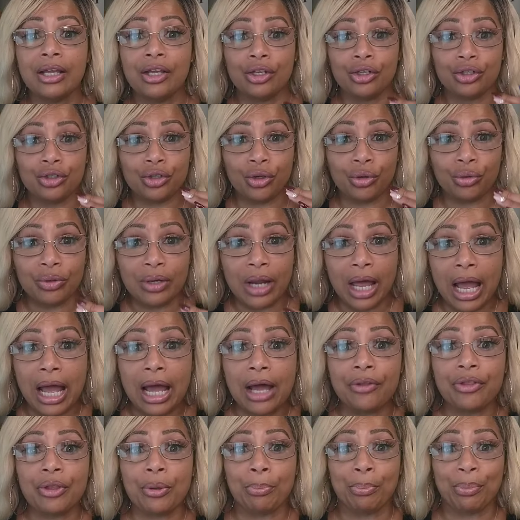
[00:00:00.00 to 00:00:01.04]
So now
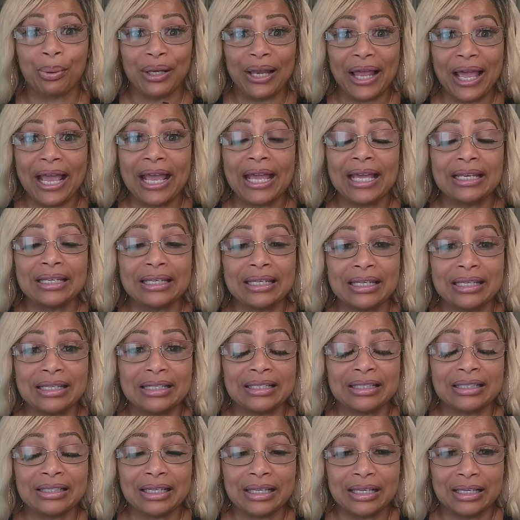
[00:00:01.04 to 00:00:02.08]
the plan
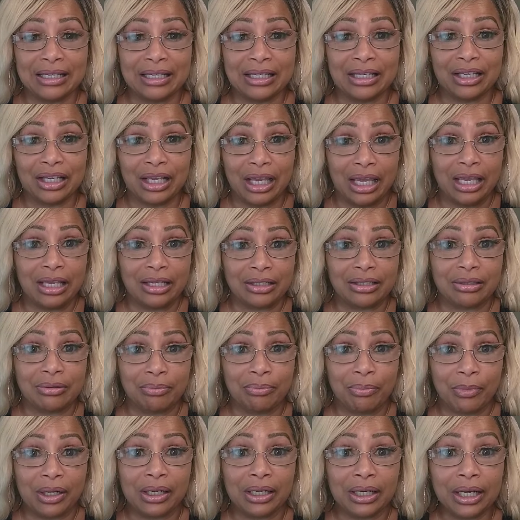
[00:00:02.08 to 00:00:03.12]
is it is
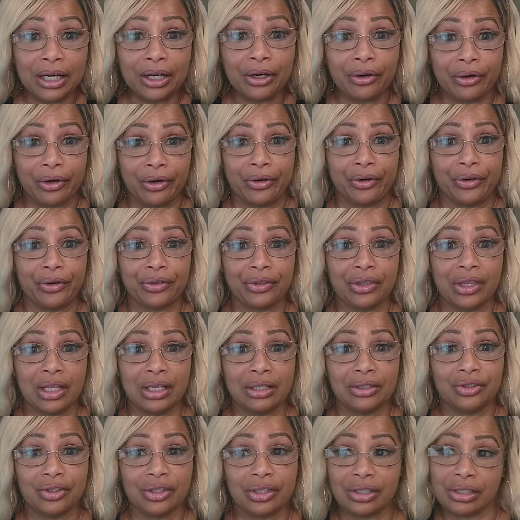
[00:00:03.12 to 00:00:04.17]
clearer
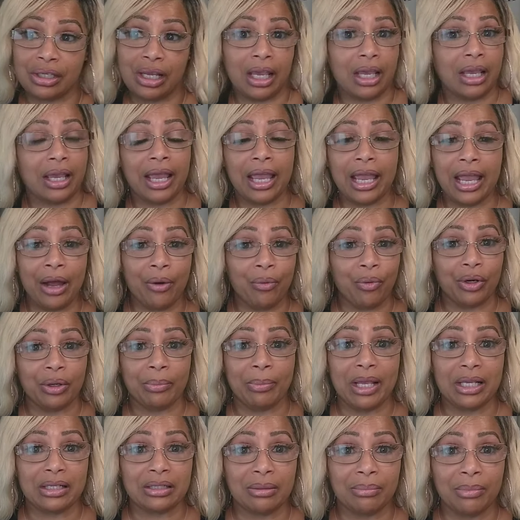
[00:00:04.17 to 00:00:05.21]
than just saying, "Hey, I want to
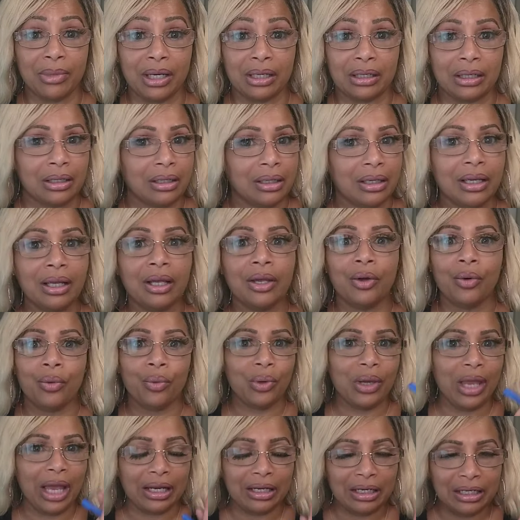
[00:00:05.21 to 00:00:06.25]
make some money." We
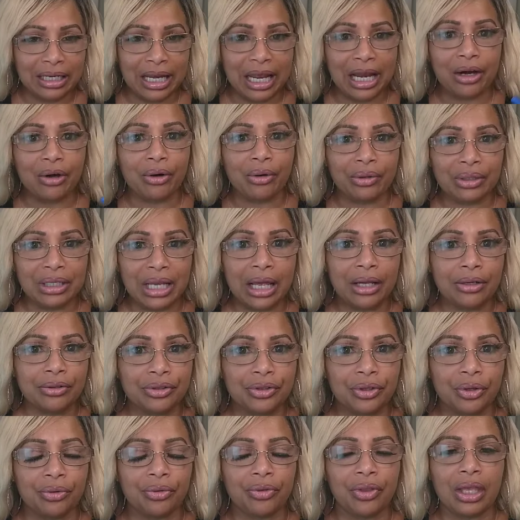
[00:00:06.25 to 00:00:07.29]
got to narrow down
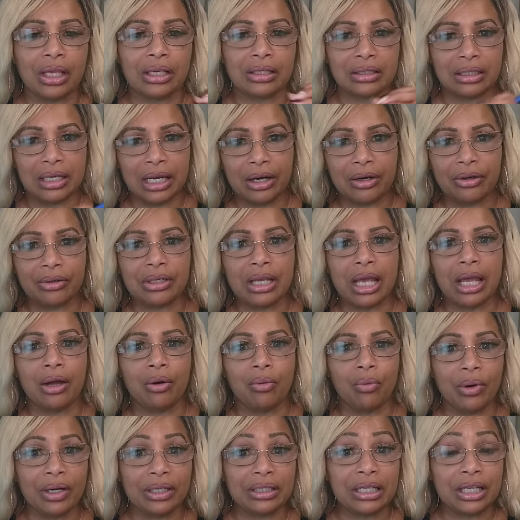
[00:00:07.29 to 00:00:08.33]
certain things. Narrow down
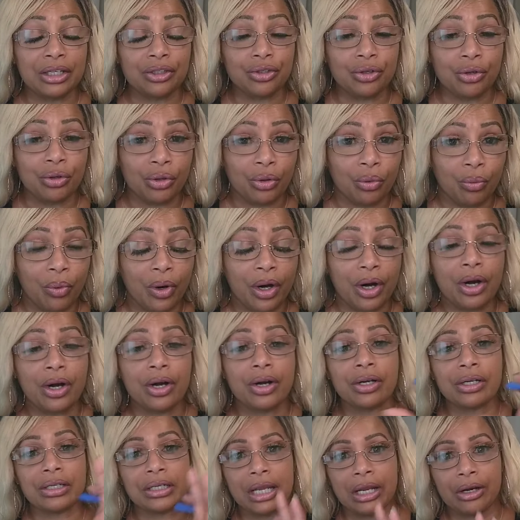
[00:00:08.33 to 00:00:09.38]
what days you're going to
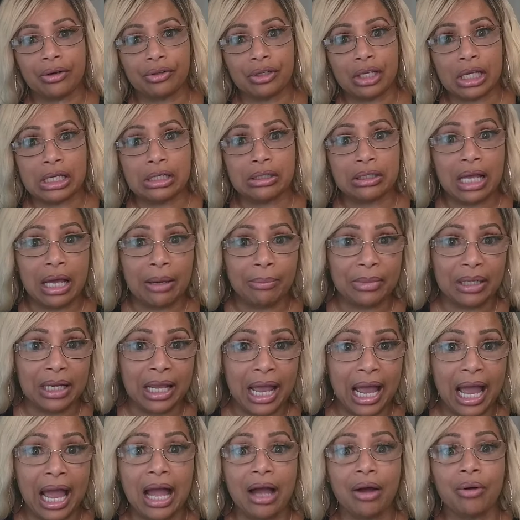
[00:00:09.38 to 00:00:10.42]
work, narrow down how many
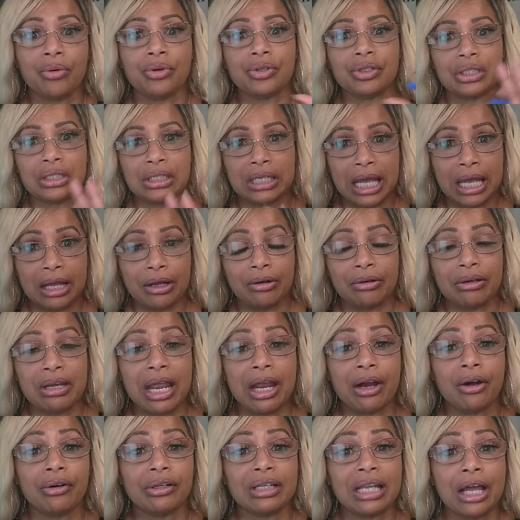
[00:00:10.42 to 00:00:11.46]
hours and
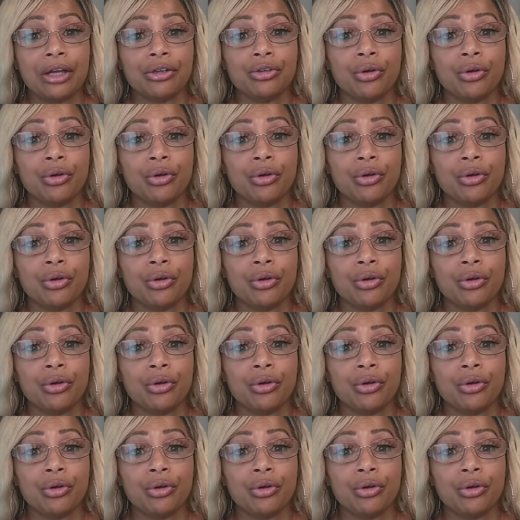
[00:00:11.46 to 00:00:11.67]
narrow down your